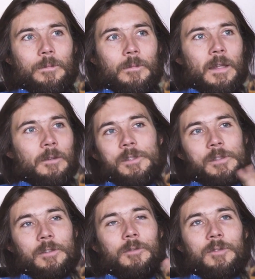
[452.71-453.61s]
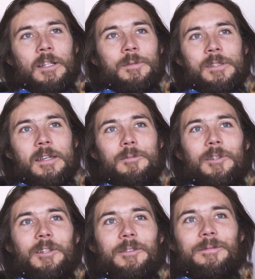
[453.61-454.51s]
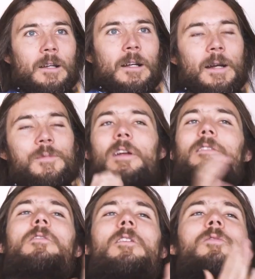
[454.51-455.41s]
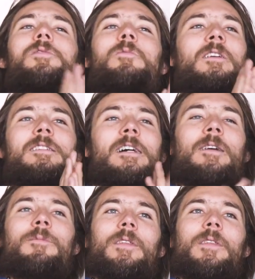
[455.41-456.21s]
and it was just a cool time in skateboarding. Dude, there was one time,